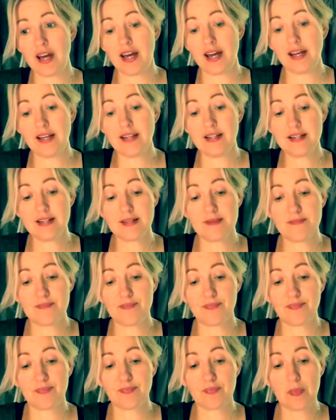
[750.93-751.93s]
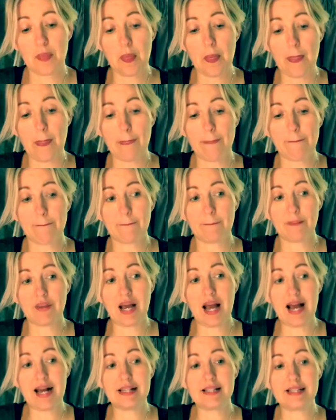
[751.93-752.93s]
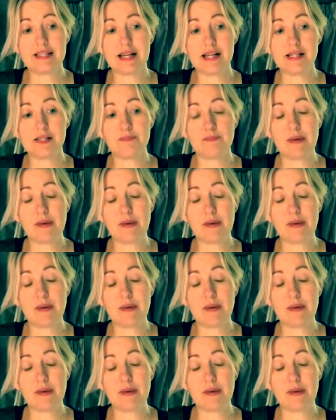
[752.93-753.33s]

And I set